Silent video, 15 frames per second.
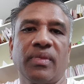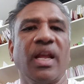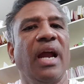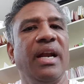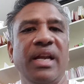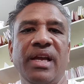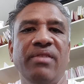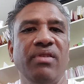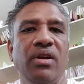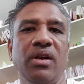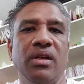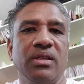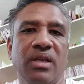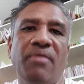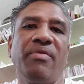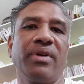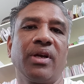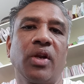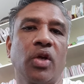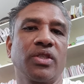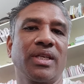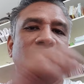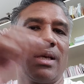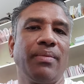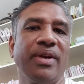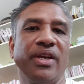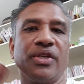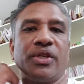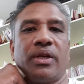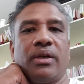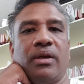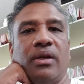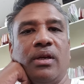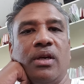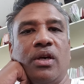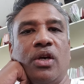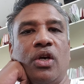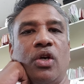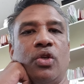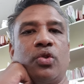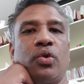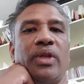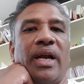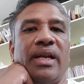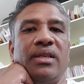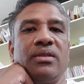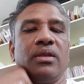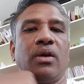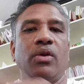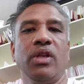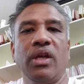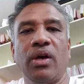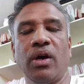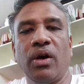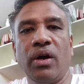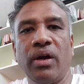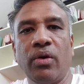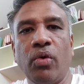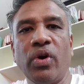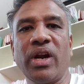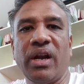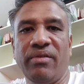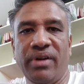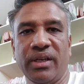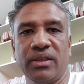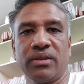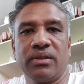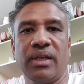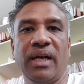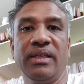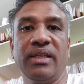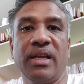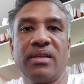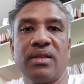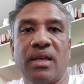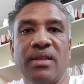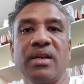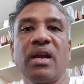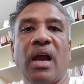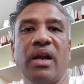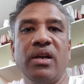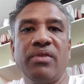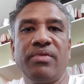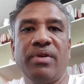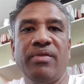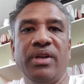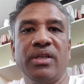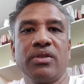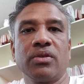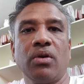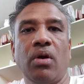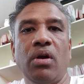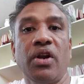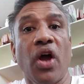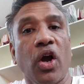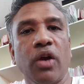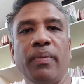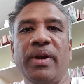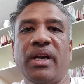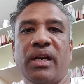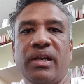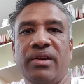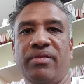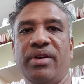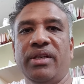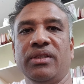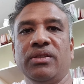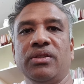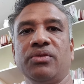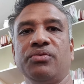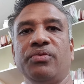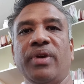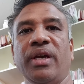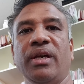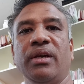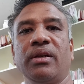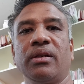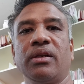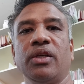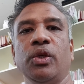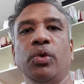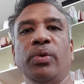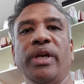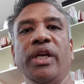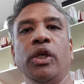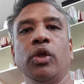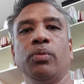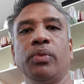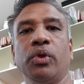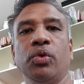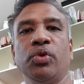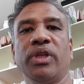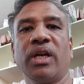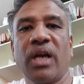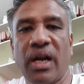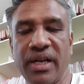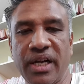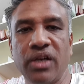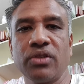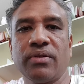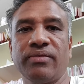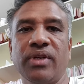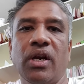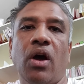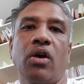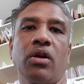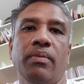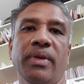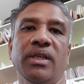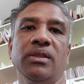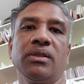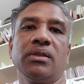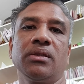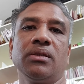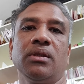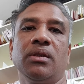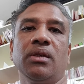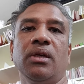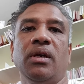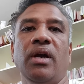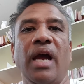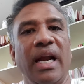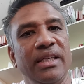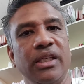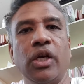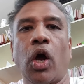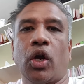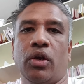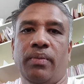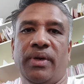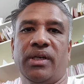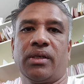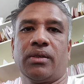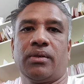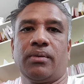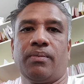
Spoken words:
And he will suffer cross-examination. So that is the oral evidence. And there is other kind of evidence called documentary evidence, where you need to prove the contents of the documents and the document.